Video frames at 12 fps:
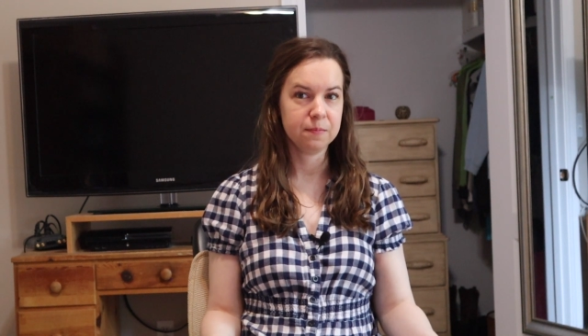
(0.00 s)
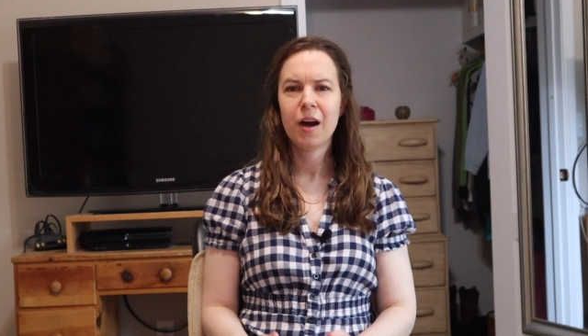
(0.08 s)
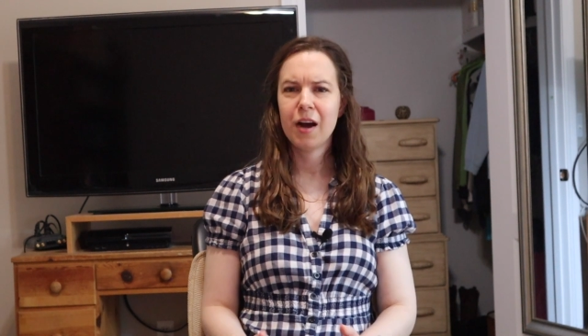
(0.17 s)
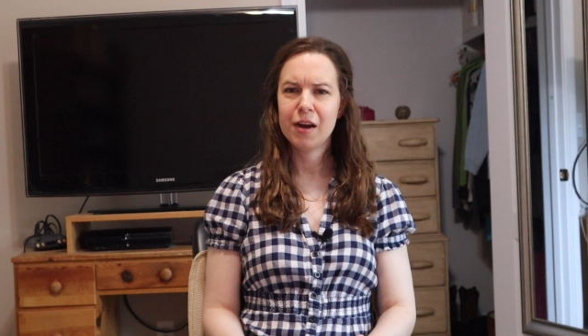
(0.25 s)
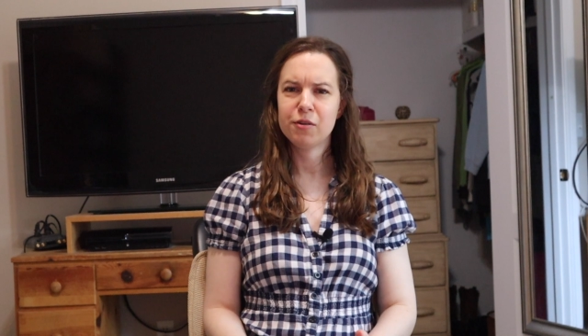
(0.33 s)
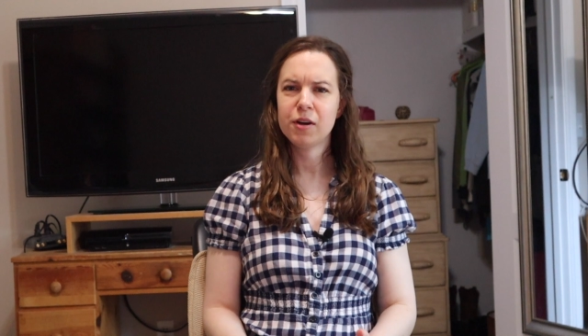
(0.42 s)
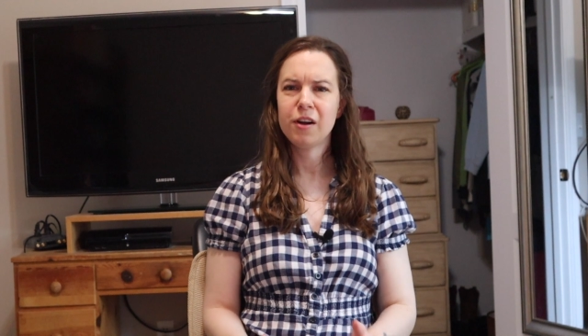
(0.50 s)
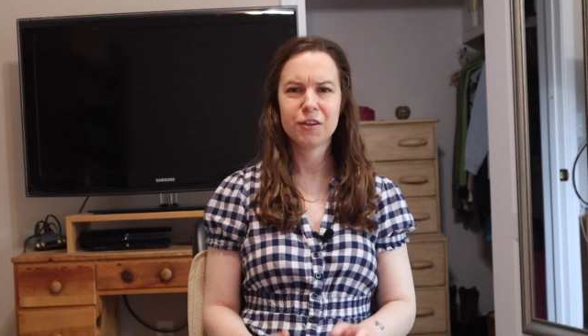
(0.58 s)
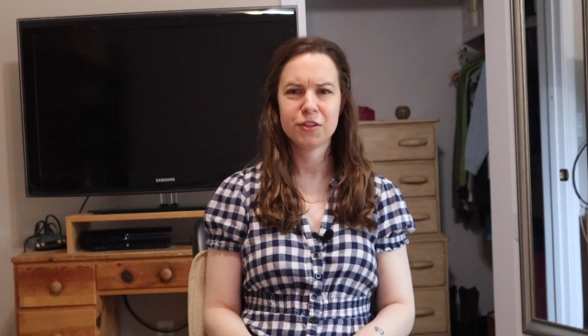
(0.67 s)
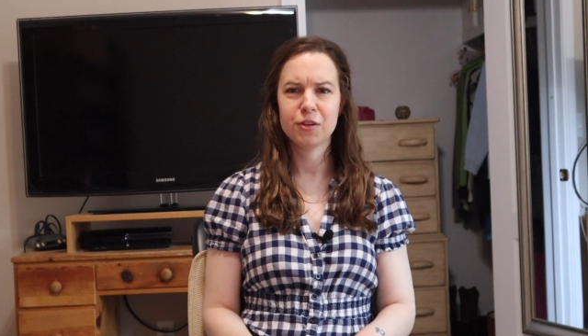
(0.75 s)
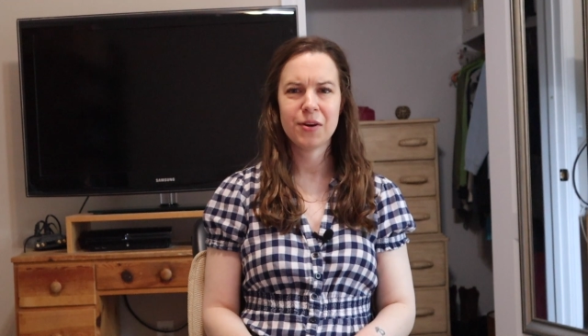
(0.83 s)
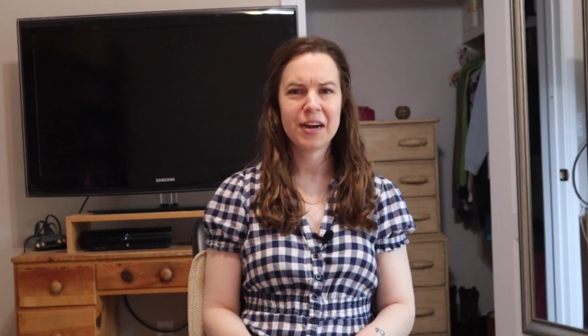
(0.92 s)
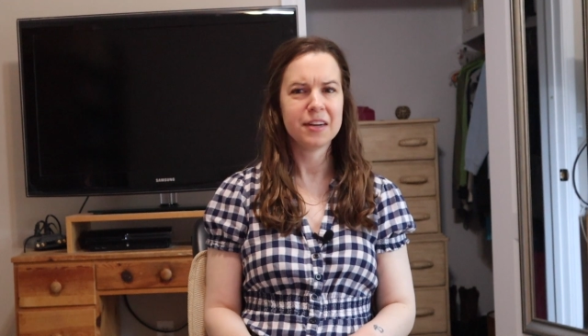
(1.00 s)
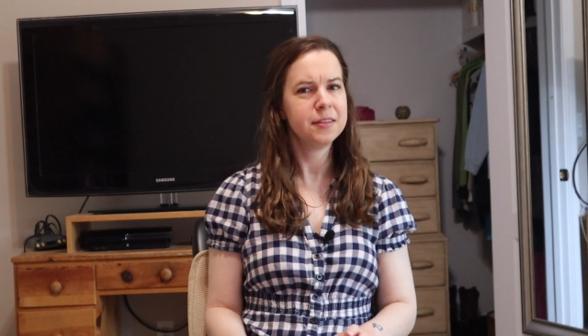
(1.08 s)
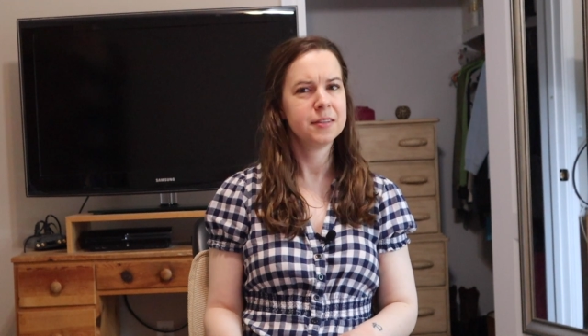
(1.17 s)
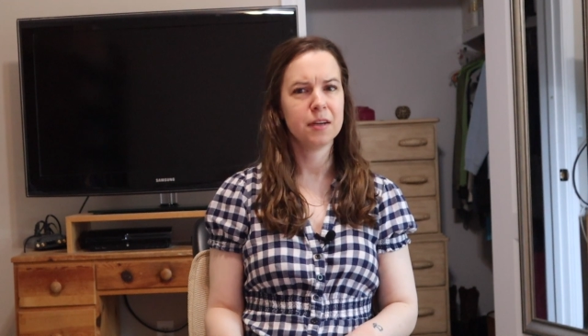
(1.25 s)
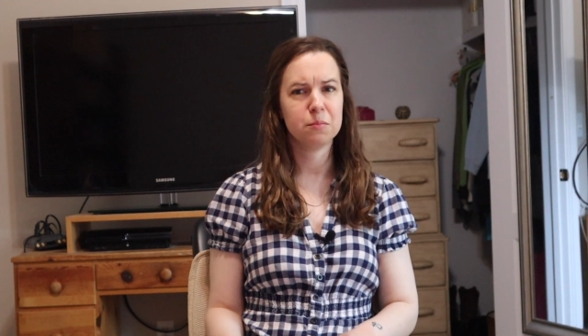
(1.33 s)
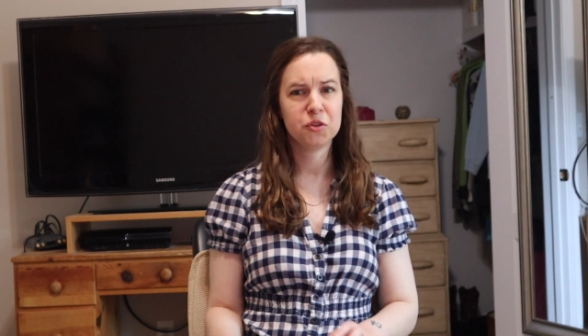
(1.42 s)
Ira also had
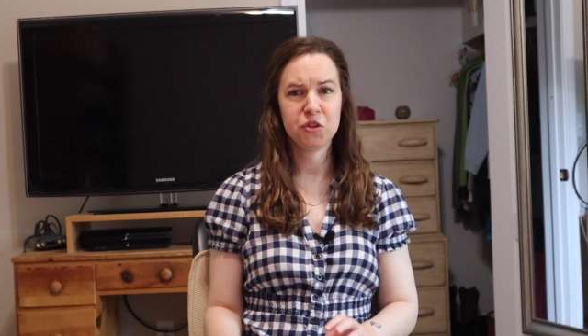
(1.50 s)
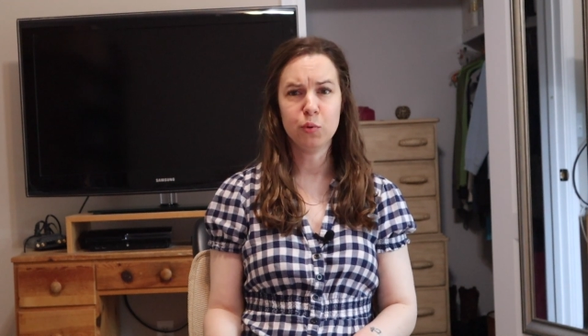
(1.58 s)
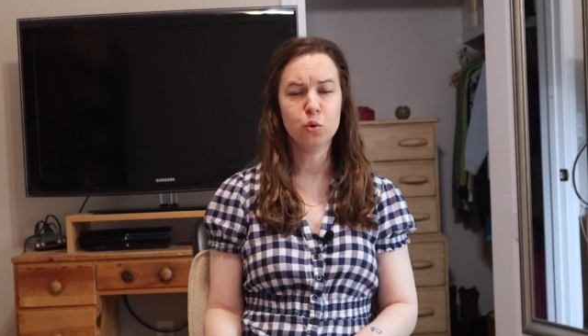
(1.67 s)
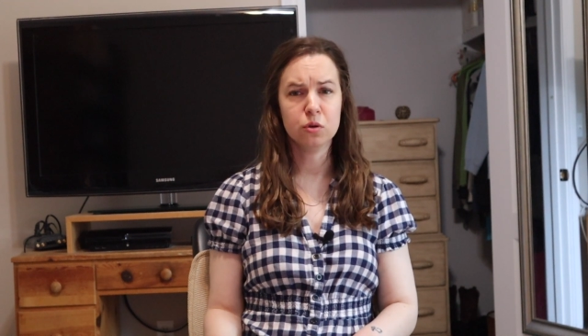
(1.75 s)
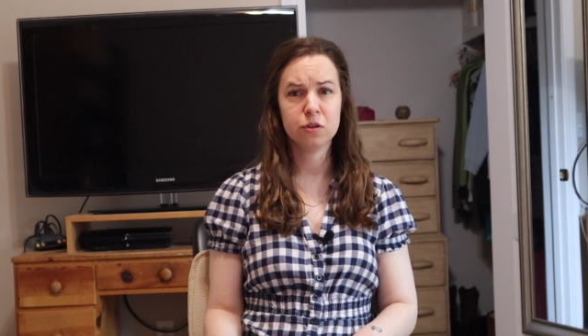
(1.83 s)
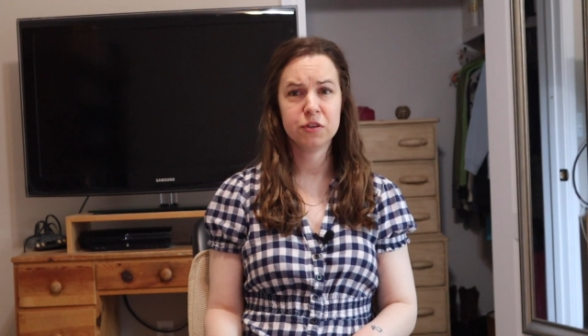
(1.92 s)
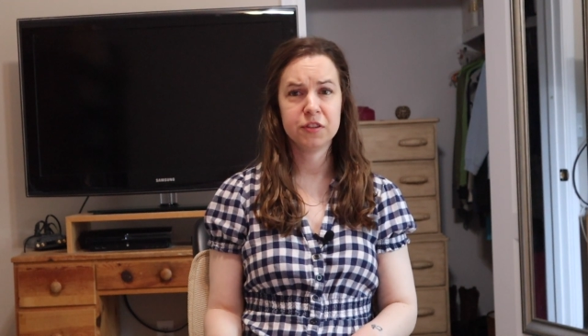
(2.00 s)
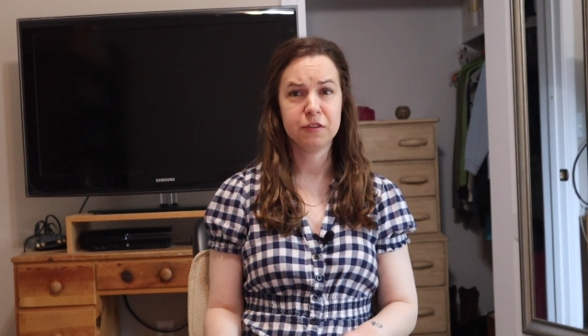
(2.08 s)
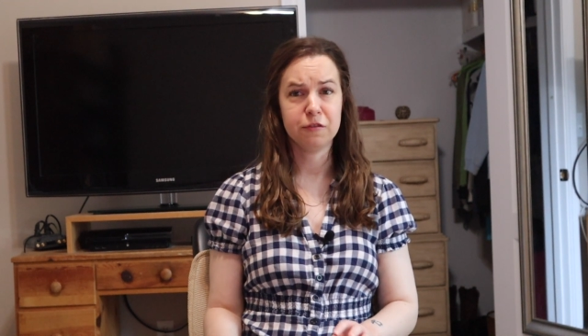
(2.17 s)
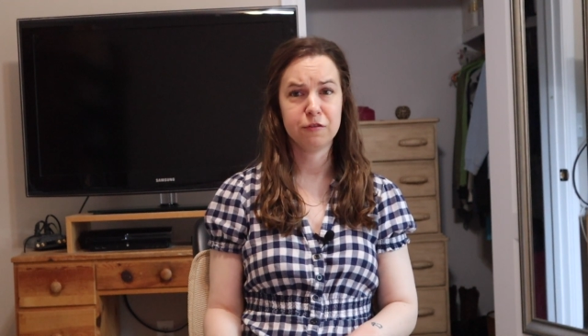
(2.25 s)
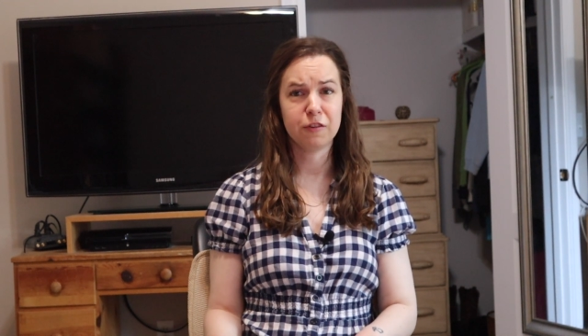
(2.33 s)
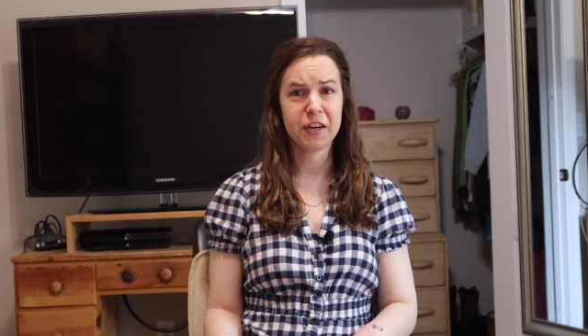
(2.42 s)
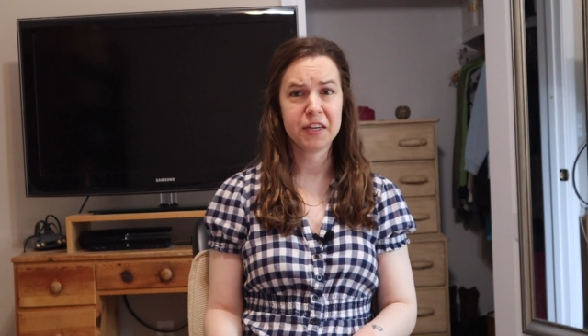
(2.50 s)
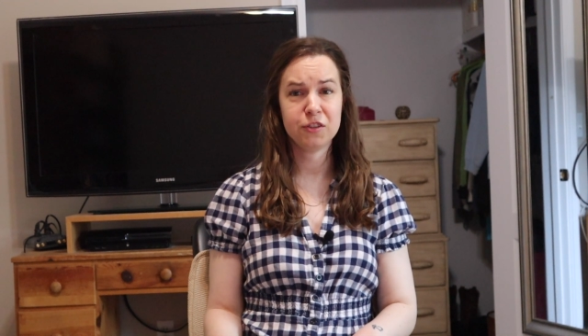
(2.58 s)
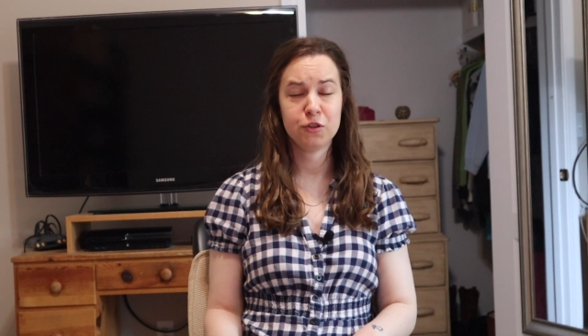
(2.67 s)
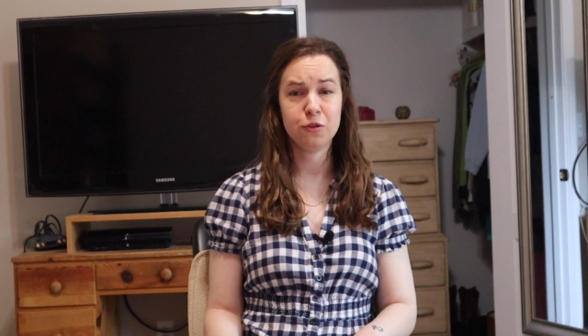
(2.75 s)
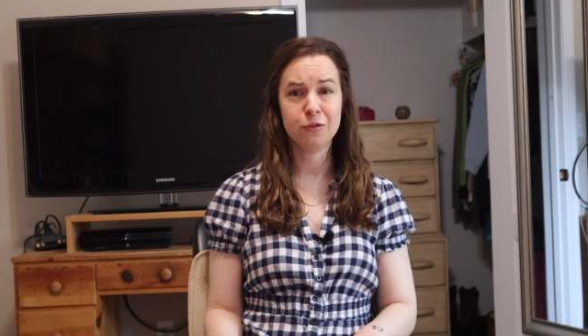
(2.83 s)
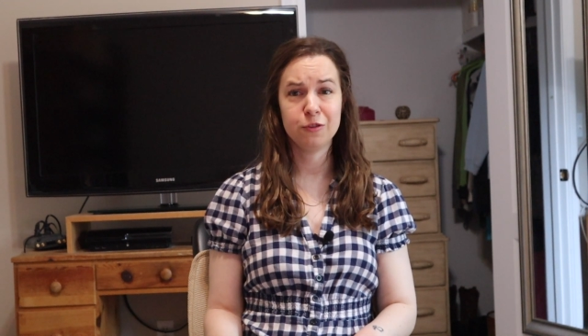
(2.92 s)
some supporters in
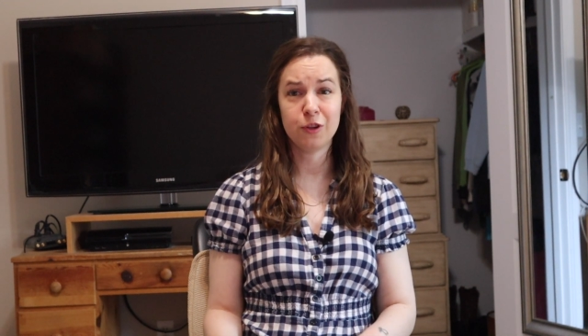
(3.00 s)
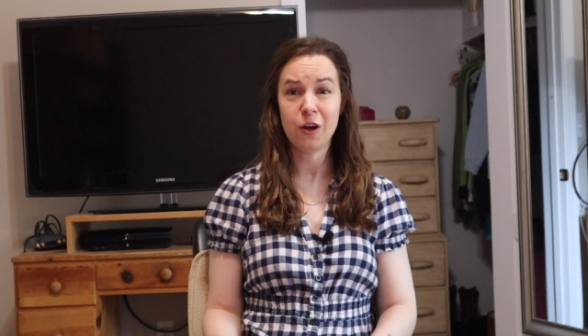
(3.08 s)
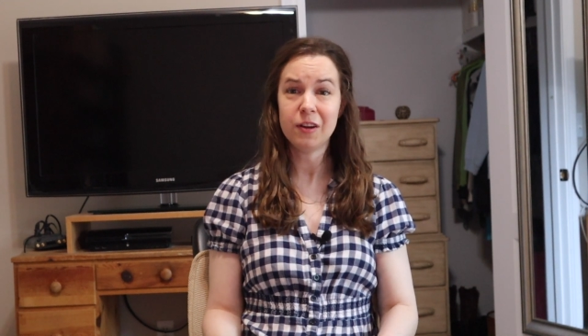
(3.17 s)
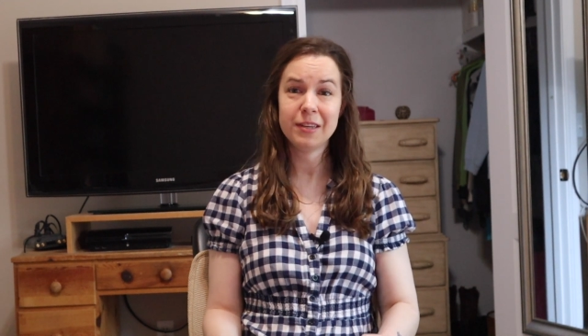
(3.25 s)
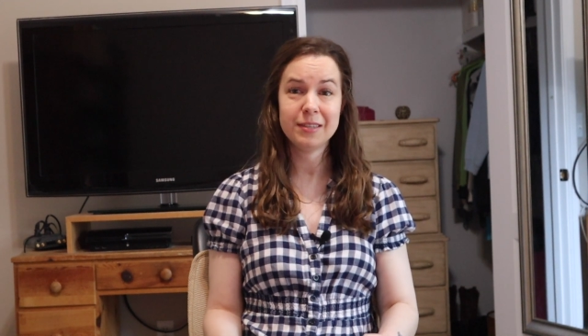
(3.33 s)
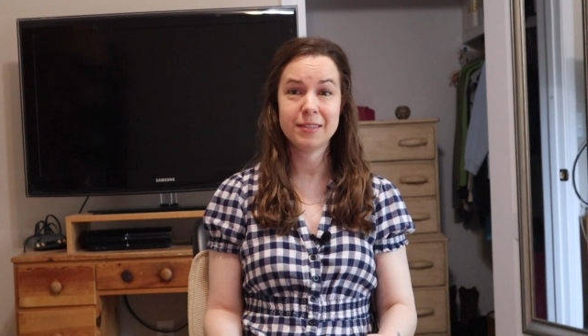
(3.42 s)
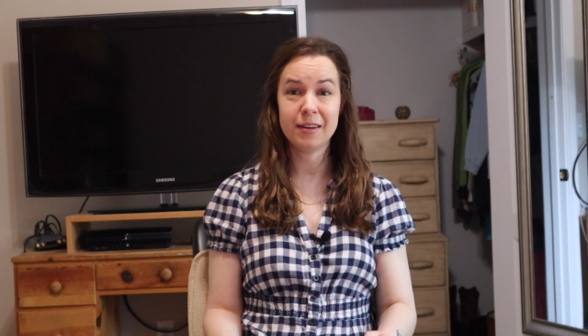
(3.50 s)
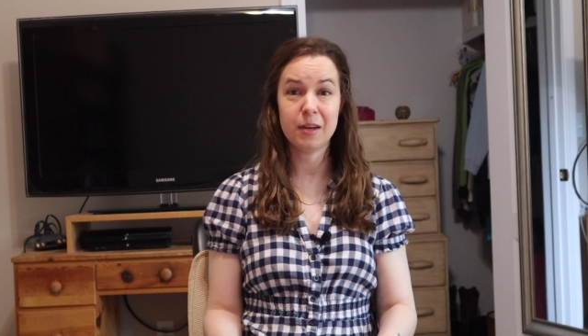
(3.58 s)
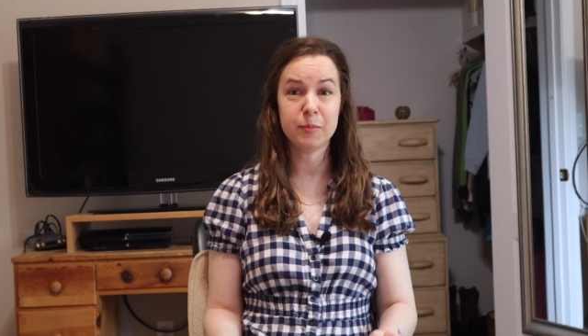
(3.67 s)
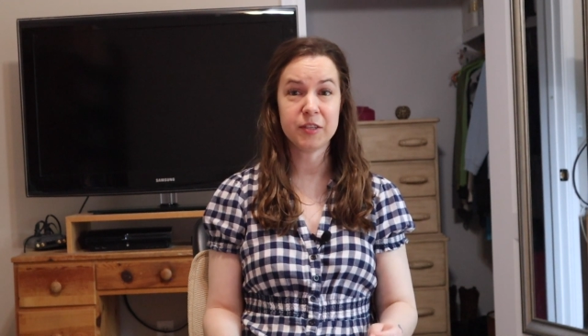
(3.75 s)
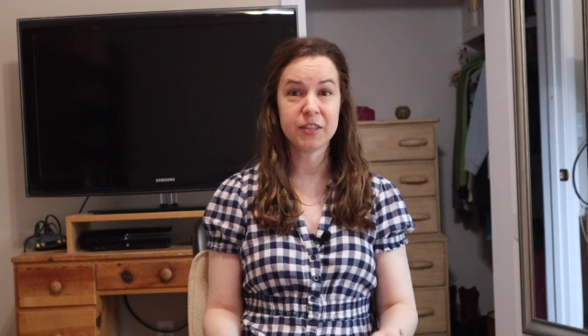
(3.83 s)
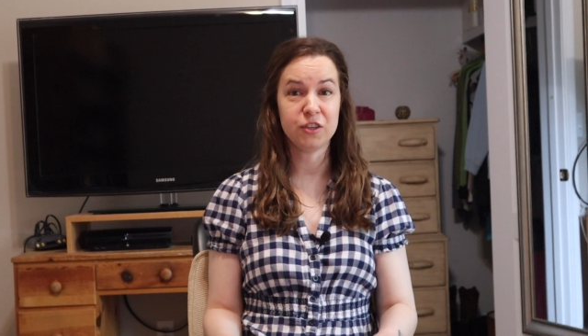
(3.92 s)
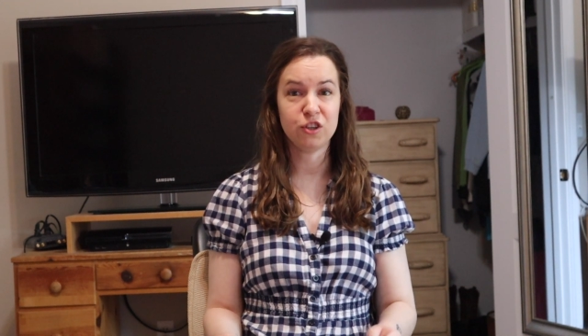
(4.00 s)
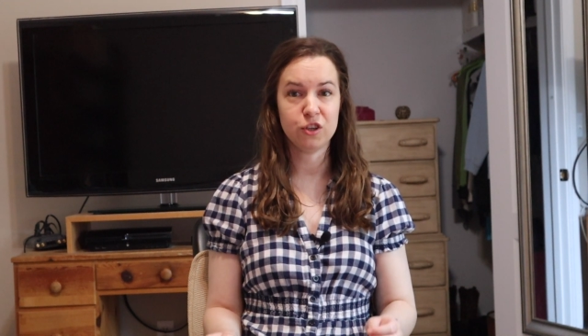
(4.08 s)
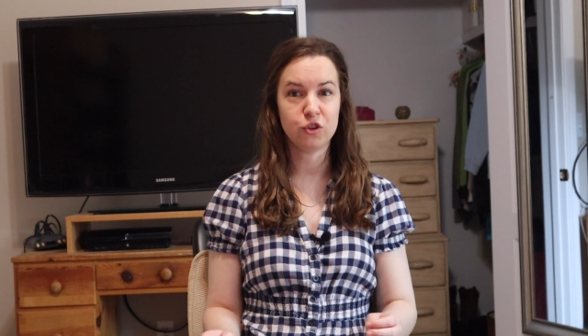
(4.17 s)
France who thought his in absentia